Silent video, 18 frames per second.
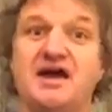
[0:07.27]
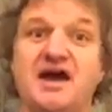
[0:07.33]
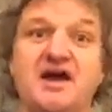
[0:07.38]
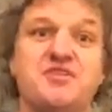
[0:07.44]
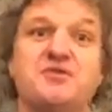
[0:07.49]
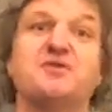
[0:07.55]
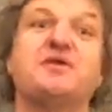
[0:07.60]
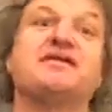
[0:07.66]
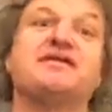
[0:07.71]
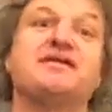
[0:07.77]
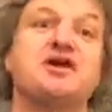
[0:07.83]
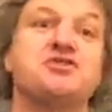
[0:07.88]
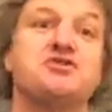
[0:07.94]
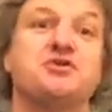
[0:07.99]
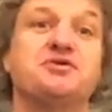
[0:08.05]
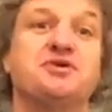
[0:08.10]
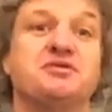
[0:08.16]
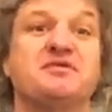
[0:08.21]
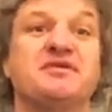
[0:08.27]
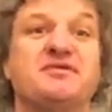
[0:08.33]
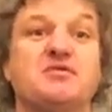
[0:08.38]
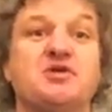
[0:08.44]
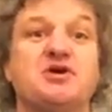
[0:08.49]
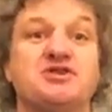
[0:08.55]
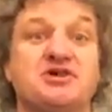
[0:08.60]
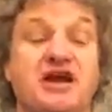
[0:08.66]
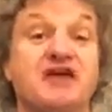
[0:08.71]
The reason I thought it was
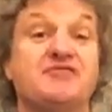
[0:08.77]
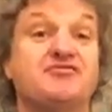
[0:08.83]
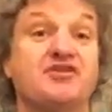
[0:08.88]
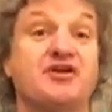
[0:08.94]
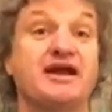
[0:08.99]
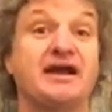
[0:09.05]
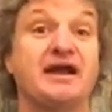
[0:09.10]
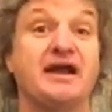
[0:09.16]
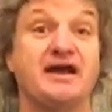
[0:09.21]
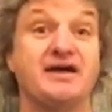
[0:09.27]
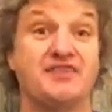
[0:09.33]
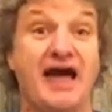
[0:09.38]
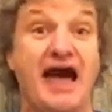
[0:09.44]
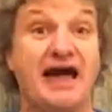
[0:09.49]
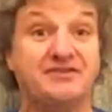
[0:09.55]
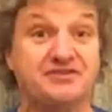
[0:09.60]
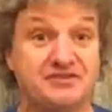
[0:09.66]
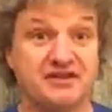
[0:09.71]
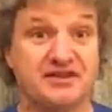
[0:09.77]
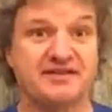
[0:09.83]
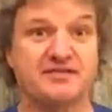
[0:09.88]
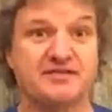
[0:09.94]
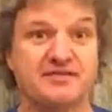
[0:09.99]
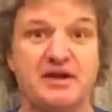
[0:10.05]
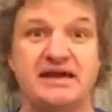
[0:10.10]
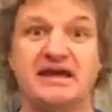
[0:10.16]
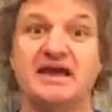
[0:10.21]
worth covering that this
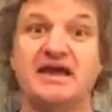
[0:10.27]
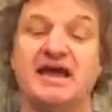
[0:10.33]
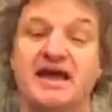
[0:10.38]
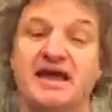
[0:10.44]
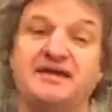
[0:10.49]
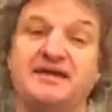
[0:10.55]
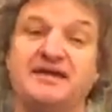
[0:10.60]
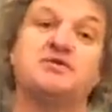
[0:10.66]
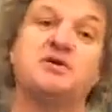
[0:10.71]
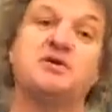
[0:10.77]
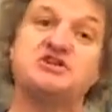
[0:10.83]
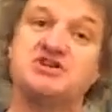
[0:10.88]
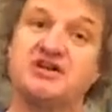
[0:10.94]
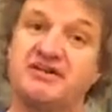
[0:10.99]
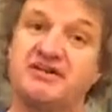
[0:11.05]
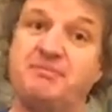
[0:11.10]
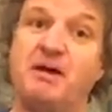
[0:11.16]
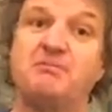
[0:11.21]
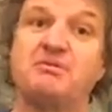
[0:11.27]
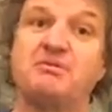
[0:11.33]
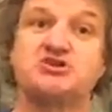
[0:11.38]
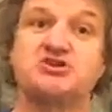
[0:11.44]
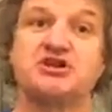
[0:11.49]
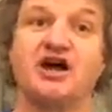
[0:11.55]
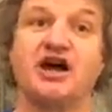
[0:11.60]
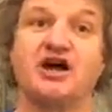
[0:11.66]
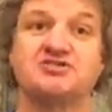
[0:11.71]
week is that we just published an
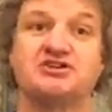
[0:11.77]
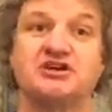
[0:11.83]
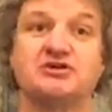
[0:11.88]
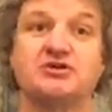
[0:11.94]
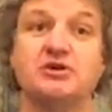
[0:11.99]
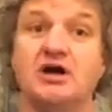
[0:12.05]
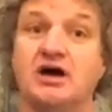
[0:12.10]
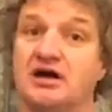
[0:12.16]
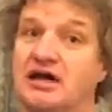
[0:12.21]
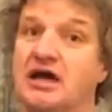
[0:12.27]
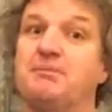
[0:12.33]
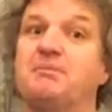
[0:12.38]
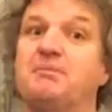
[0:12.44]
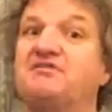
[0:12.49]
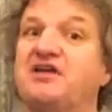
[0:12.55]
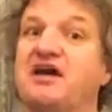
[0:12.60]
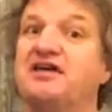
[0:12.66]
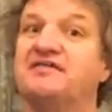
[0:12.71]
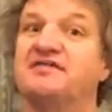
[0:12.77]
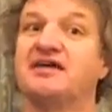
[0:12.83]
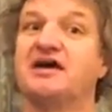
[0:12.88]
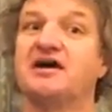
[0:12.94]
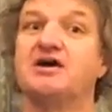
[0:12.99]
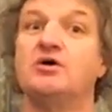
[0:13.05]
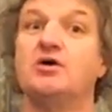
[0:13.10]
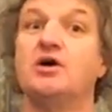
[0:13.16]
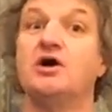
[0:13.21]
article a couple of days
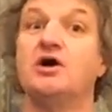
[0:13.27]
ago